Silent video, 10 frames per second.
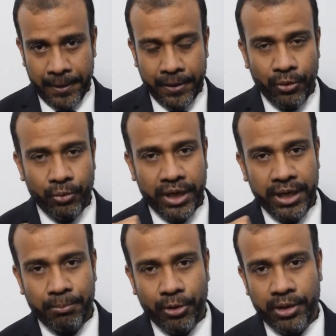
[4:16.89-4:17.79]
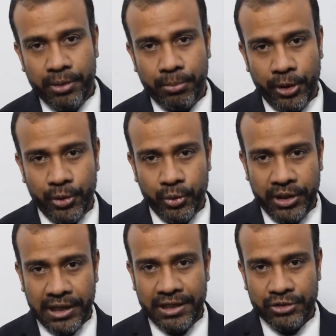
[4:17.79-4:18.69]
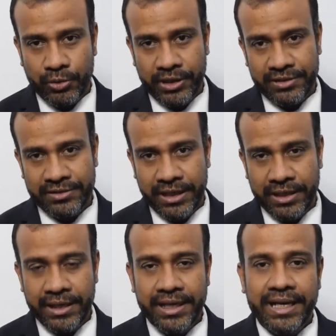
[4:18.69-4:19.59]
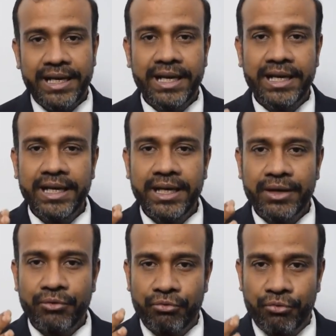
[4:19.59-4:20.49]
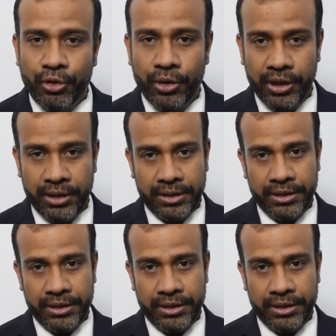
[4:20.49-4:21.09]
Now, an important point to realize over is that any wound